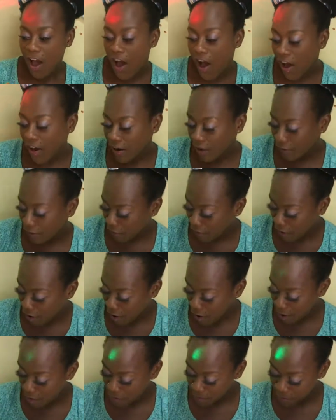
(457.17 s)
On a
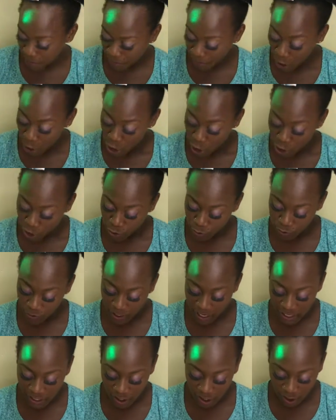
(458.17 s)
farm, you
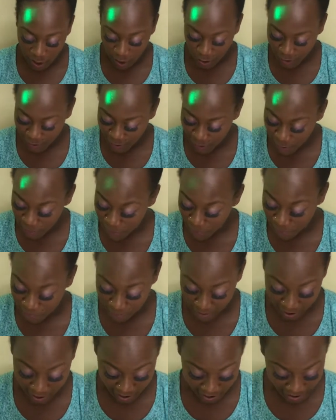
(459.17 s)
can also
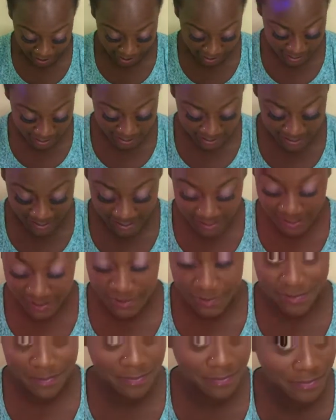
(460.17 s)
find
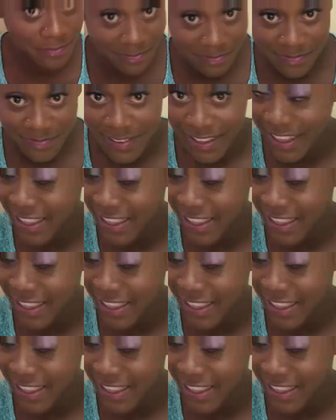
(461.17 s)
Mm,